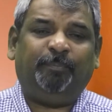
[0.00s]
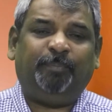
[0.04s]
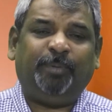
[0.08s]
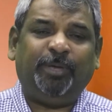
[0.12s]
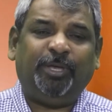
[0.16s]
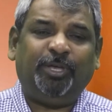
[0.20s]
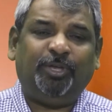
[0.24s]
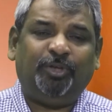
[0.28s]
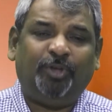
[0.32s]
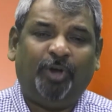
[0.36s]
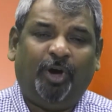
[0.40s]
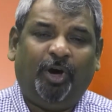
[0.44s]

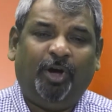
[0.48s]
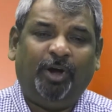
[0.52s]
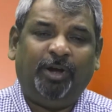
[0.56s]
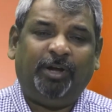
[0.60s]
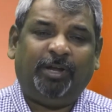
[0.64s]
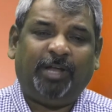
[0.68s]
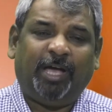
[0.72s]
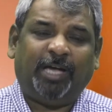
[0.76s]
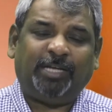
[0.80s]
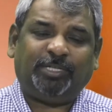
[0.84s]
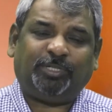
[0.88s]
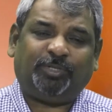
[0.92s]

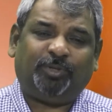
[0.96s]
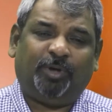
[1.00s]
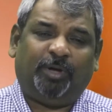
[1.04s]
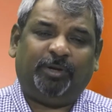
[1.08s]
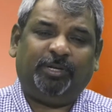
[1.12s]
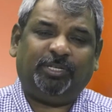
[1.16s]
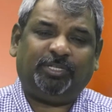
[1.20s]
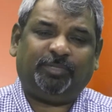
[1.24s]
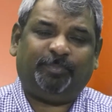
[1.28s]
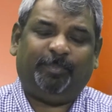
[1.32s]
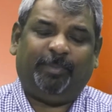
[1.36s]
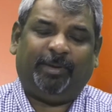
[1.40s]
beyond
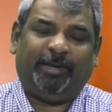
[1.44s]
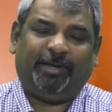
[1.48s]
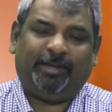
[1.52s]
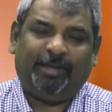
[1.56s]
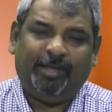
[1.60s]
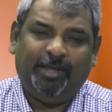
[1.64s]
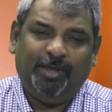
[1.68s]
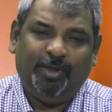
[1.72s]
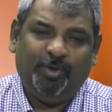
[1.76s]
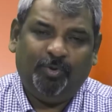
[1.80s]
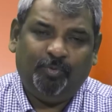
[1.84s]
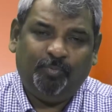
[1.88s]
astonishment,
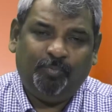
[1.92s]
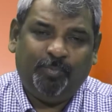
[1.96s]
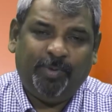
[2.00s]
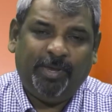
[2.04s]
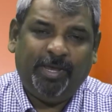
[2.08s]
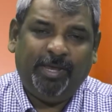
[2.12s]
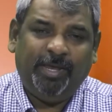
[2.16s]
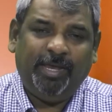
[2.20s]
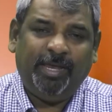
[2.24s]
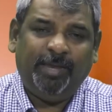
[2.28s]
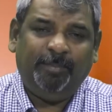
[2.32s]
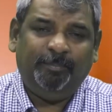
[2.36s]

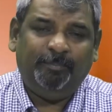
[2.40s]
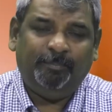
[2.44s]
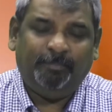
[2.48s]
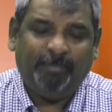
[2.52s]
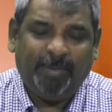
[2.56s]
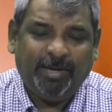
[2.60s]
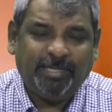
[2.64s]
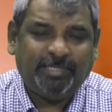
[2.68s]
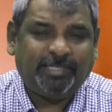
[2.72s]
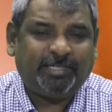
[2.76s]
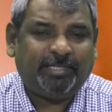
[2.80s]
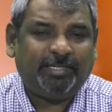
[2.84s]
we
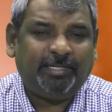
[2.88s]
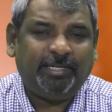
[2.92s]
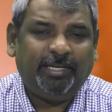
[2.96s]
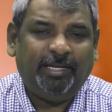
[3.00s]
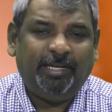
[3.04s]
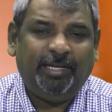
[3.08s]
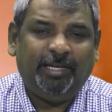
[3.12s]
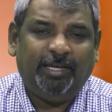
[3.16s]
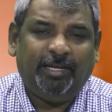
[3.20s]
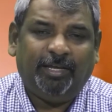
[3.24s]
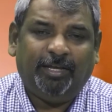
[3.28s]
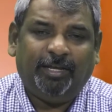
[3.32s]
must
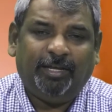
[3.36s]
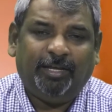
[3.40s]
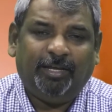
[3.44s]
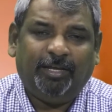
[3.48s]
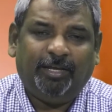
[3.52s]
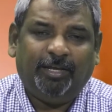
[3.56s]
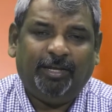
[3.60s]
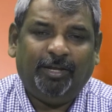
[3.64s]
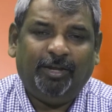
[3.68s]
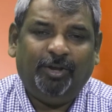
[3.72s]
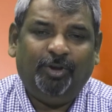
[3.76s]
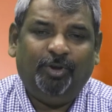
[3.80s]

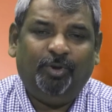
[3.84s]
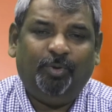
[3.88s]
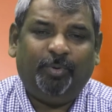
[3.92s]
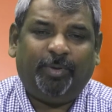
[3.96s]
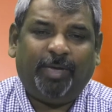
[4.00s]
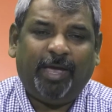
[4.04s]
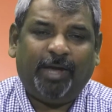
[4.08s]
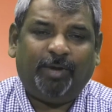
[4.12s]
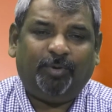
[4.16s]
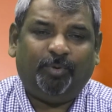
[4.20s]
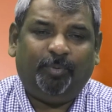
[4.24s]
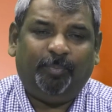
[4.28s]

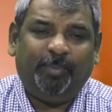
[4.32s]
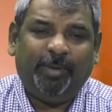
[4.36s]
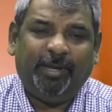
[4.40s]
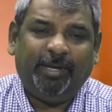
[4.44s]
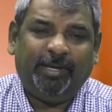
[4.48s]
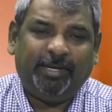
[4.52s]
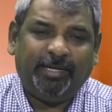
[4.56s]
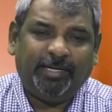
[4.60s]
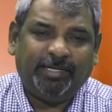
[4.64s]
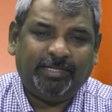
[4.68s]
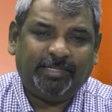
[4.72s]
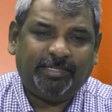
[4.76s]
look at
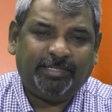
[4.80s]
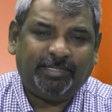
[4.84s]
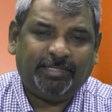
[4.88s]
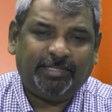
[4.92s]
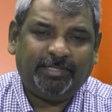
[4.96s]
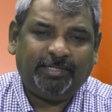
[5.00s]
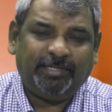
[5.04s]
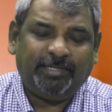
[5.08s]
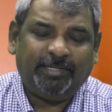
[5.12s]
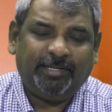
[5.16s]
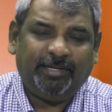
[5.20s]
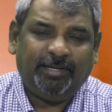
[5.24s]

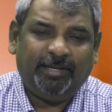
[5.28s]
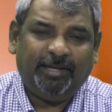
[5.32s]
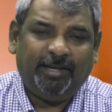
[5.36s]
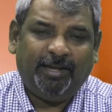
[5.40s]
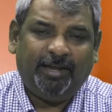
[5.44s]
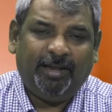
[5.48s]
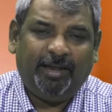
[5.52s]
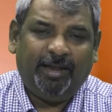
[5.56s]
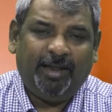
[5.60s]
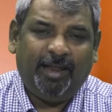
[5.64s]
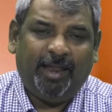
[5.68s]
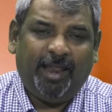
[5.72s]
obedience.
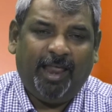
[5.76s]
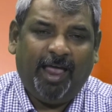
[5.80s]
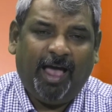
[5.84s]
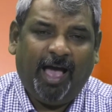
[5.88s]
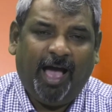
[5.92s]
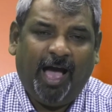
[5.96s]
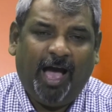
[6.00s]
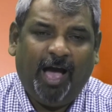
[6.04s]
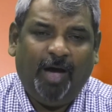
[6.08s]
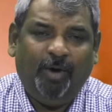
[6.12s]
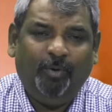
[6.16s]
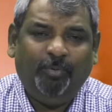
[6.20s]

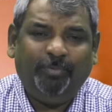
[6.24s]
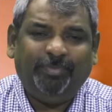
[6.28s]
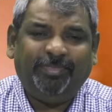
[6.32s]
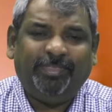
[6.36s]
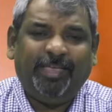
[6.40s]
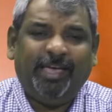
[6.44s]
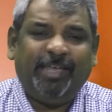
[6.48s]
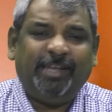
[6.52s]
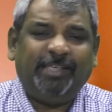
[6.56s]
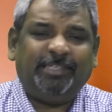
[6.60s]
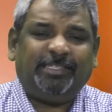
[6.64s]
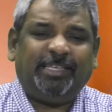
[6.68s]
How
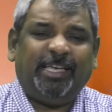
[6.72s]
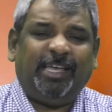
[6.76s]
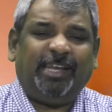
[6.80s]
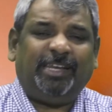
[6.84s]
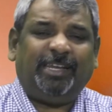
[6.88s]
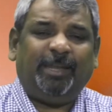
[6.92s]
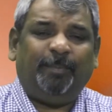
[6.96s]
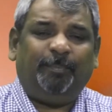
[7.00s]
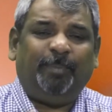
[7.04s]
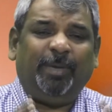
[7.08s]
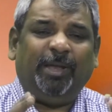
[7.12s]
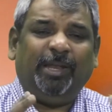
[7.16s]
there is a
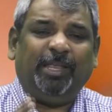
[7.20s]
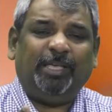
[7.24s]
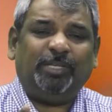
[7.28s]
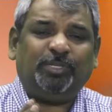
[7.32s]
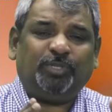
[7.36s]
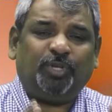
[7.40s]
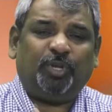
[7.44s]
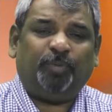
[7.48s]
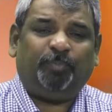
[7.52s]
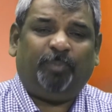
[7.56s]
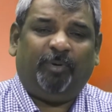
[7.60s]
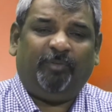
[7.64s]

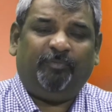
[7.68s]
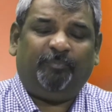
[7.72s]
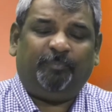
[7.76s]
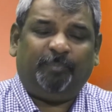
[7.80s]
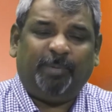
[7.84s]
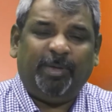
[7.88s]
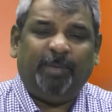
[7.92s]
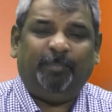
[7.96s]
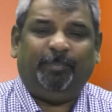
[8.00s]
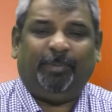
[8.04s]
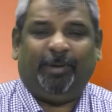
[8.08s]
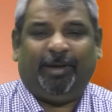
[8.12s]
rebellious group of
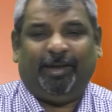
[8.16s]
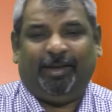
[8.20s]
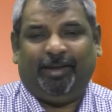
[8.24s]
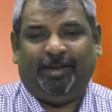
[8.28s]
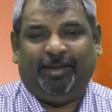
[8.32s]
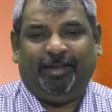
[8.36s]
people,